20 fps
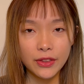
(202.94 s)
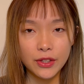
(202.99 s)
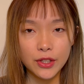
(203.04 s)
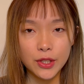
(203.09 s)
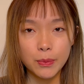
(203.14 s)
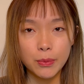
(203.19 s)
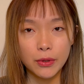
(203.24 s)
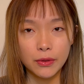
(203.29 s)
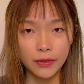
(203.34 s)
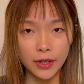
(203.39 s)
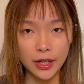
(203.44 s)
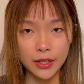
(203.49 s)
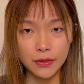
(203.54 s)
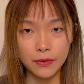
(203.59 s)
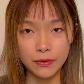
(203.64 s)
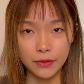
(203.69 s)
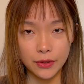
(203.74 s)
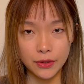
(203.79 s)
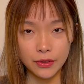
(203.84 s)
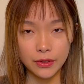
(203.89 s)
this provides
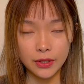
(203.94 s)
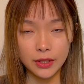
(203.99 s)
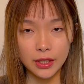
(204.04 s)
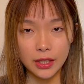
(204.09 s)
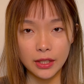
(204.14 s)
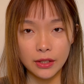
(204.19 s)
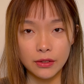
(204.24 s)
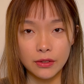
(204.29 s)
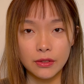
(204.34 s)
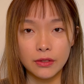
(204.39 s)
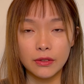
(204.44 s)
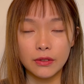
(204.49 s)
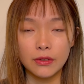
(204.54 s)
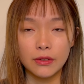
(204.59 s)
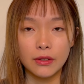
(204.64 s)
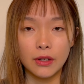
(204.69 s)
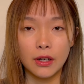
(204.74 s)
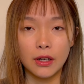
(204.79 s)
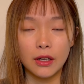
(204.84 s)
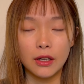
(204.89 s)
root
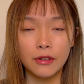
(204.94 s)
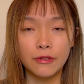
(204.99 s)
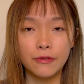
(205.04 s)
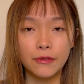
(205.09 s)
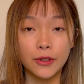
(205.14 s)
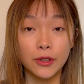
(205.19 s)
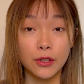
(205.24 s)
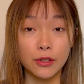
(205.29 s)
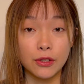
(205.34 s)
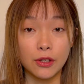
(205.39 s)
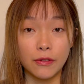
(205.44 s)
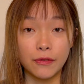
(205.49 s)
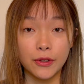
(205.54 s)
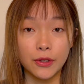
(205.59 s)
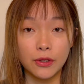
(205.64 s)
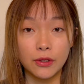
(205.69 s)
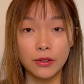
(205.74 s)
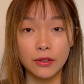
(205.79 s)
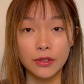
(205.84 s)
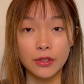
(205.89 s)
into a
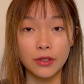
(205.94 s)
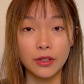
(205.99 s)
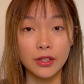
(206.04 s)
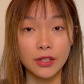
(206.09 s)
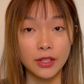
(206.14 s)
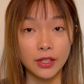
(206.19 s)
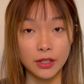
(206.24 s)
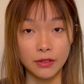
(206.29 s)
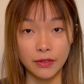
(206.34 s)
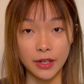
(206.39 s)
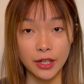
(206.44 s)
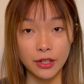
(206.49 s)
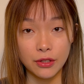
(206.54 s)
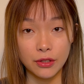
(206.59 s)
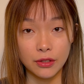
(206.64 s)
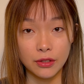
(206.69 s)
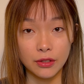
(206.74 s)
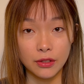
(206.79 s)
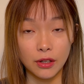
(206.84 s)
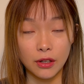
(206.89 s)
philosophical
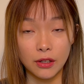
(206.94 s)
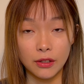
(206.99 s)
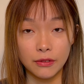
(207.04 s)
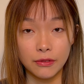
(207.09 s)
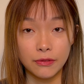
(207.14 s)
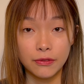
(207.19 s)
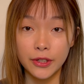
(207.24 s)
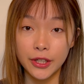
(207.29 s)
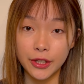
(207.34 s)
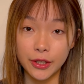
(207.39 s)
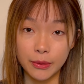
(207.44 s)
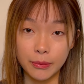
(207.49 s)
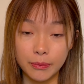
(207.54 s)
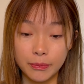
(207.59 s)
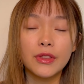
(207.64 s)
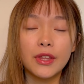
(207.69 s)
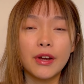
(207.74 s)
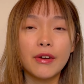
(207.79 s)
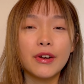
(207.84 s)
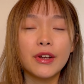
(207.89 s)
consideration of freedom.
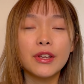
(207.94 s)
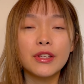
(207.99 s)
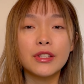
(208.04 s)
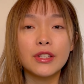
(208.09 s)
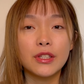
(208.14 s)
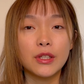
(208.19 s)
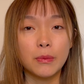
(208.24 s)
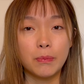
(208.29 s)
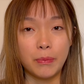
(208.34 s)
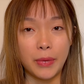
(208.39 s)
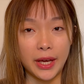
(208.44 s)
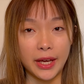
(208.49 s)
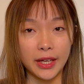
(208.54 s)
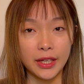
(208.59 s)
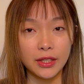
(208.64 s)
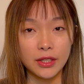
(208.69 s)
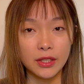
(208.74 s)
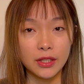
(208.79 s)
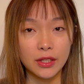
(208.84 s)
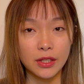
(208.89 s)
There is a
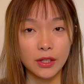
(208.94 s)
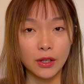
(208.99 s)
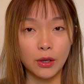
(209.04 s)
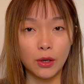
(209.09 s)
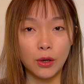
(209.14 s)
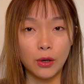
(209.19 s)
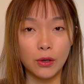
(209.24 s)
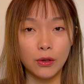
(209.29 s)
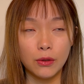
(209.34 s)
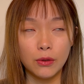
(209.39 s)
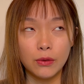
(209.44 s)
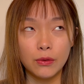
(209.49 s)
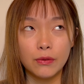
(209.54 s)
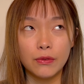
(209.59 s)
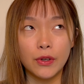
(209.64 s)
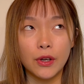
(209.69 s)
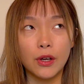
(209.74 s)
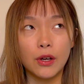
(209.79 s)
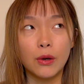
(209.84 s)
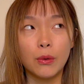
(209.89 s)
debate
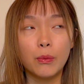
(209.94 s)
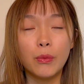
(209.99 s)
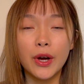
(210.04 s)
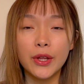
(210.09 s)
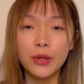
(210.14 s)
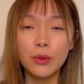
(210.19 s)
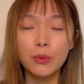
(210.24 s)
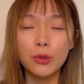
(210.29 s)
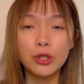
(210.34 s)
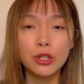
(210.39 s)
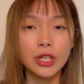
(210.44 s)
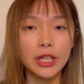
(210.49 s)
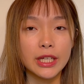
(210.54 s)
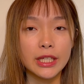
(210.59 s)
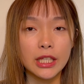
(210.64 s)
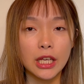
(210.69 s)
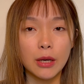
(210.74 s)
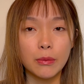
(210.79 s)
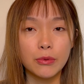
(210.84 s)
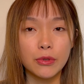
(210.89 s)
of whether we should
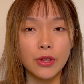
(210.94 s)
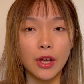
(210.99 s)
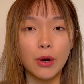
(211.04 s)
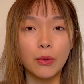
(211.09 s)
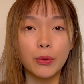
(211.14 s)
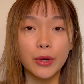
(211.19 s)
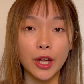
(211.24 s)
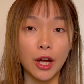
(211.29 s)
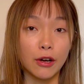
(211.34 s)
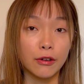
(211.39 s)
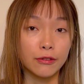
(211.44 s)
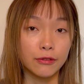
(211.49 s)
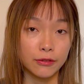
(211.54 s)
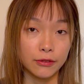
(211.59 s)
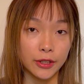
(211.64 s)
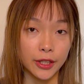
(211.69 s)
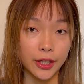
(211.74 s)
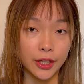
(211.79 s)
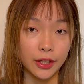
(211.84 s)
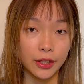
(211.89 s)
accept that we are
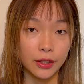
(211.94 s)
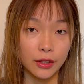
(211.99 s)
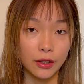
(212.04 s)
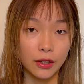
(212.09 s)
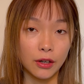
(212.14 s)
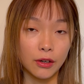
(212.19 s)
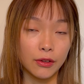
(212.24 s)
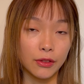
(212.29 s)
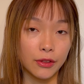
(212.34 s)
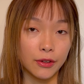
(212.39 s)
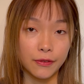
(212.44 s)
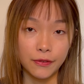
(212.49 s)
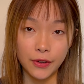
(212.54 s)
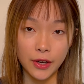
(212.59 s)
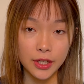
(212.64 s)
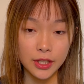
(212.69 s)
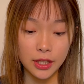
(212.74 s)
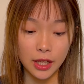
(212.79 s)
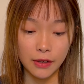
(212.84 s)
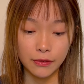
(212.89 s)
free on the
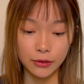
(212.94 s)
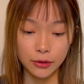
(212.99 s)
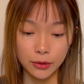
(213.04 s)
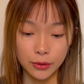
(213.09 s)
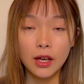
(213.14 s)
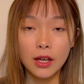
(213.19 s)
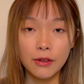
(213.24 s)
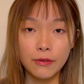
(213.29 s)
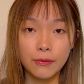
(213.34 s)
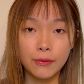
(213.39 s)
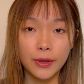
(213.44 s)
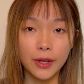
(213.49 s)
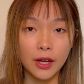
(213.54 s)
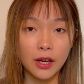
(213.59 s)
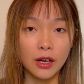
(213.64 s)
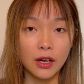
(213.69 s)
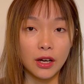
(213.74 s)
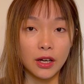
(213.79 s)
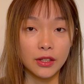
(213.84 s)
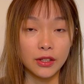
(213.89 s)
first level if we
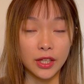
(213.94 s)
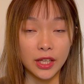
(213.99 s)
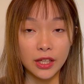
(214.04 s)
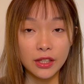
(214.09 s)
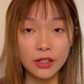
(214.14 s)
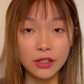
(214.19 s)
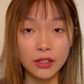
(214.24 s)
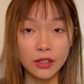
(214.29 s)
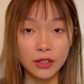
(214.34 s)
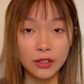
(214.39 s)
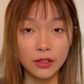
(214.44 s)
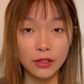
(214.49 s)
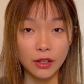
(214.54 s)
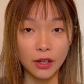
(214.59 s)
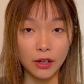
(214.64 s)
are unhindered